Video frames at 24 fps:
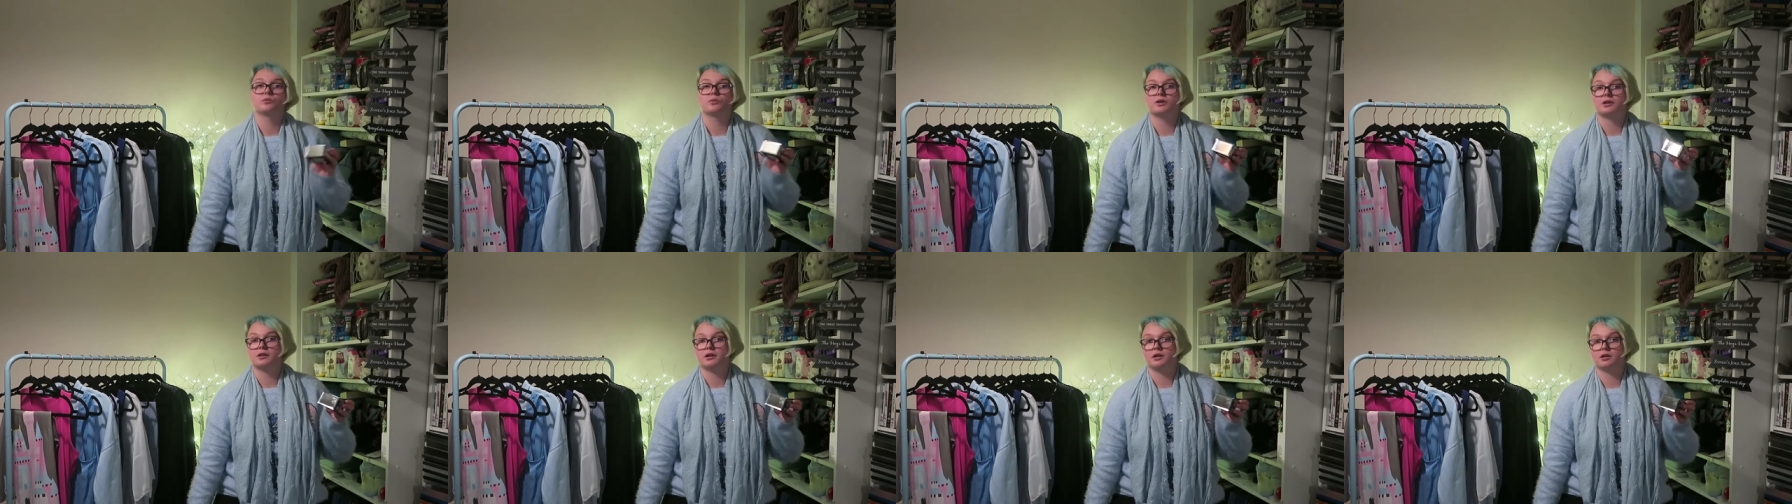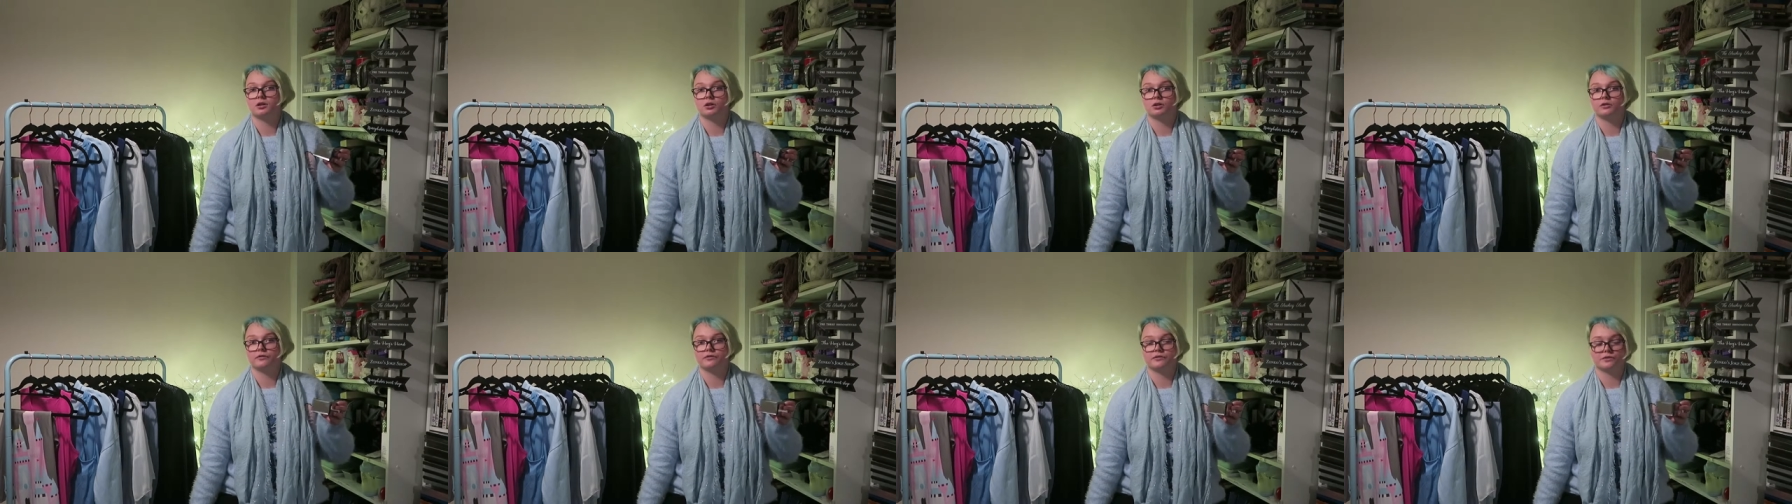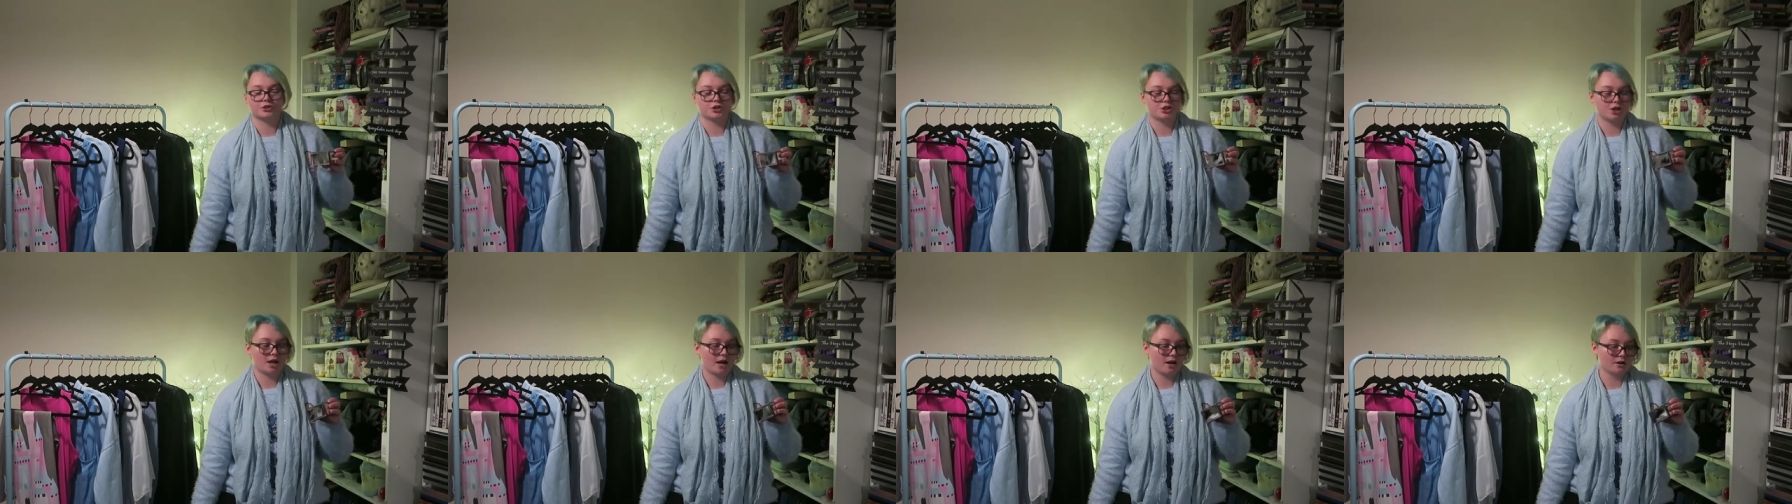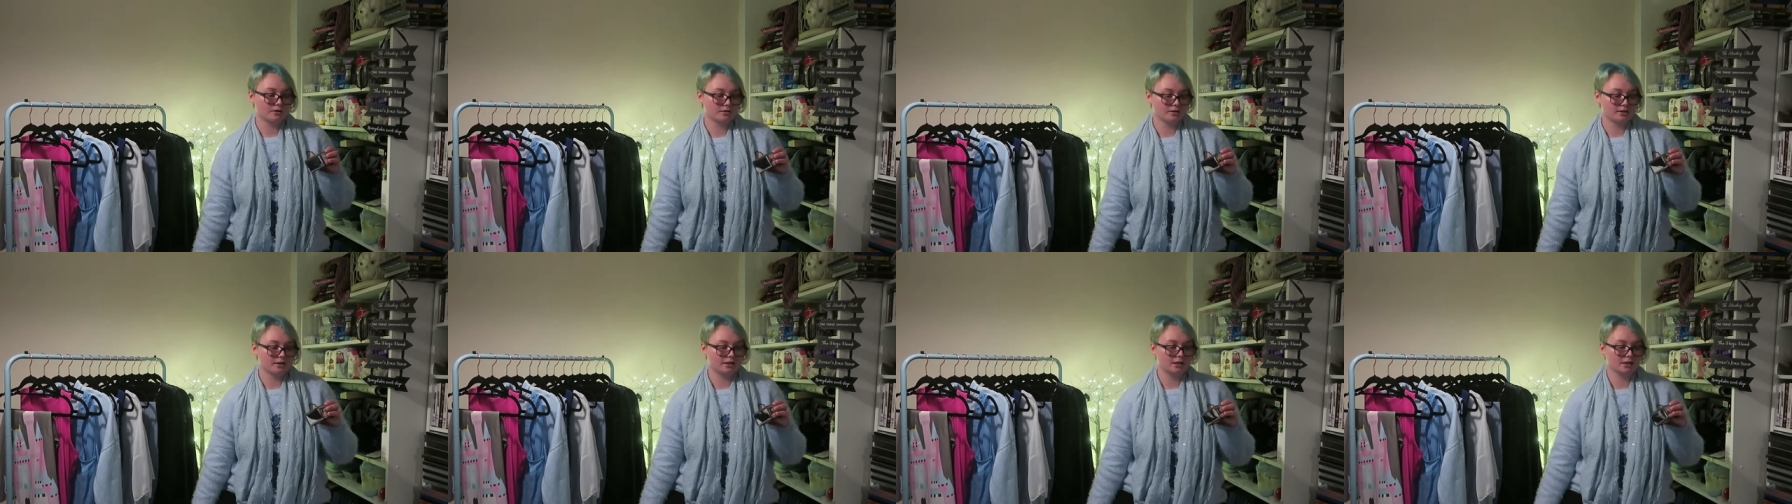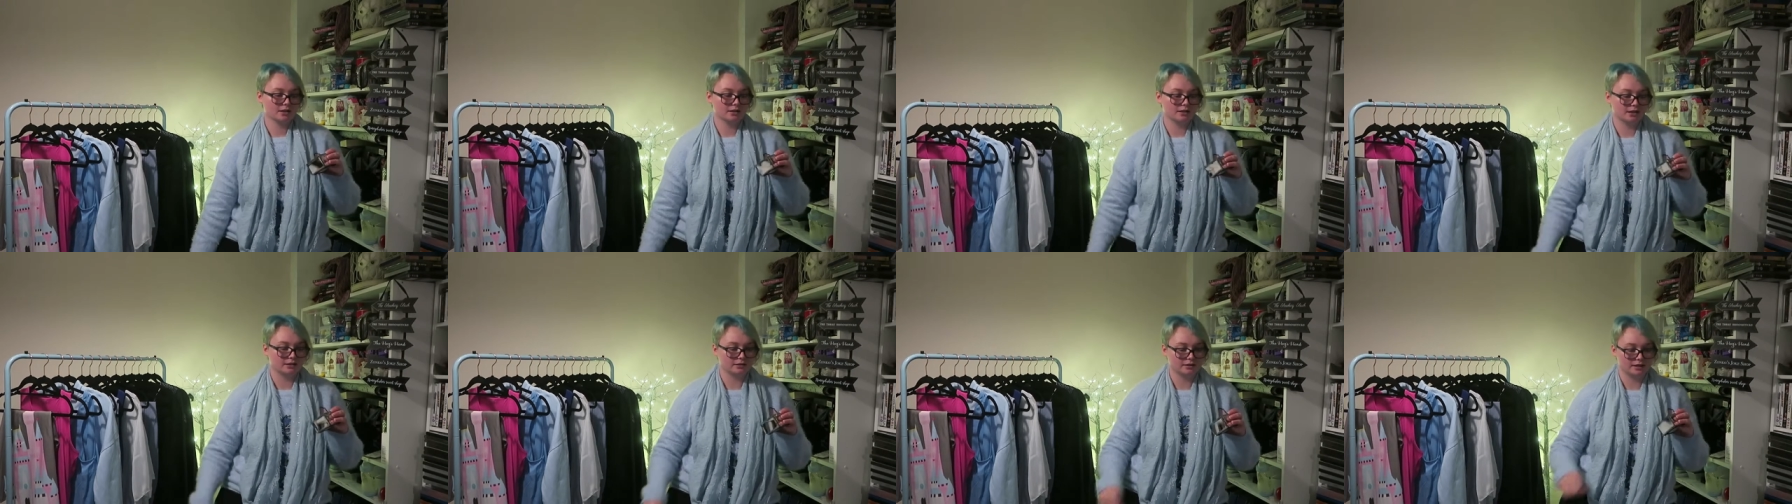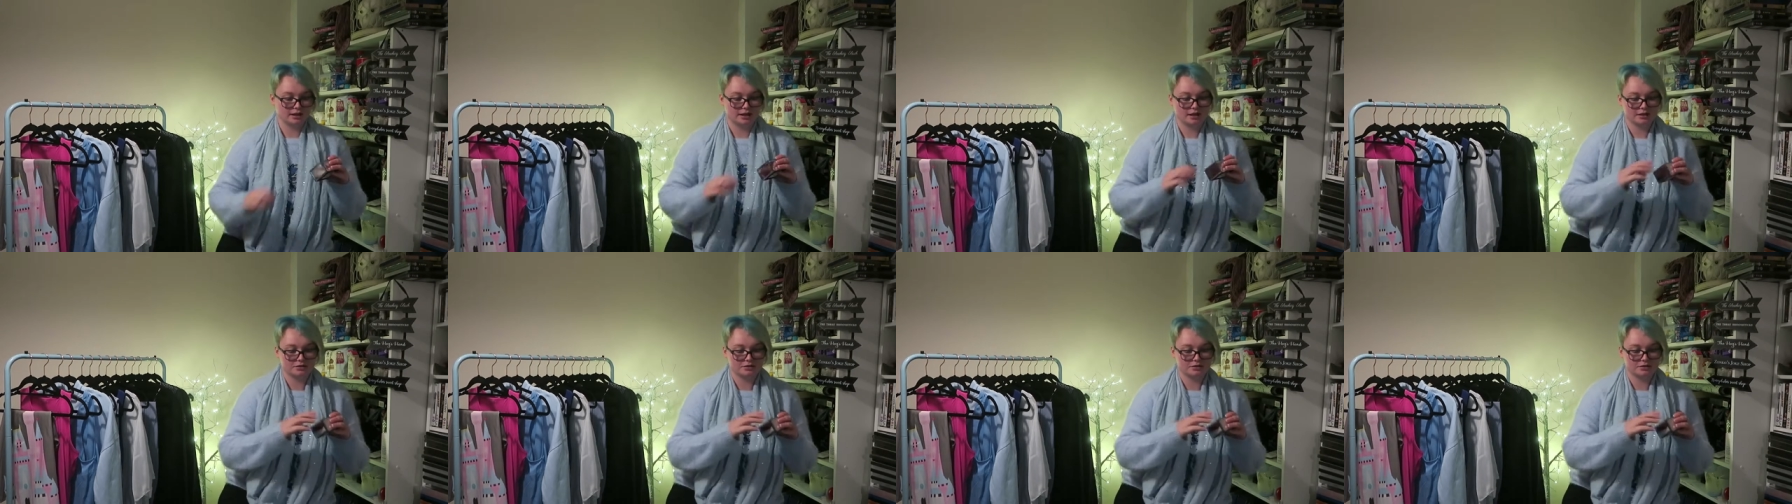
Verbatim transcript: when I go for a shower and things like that,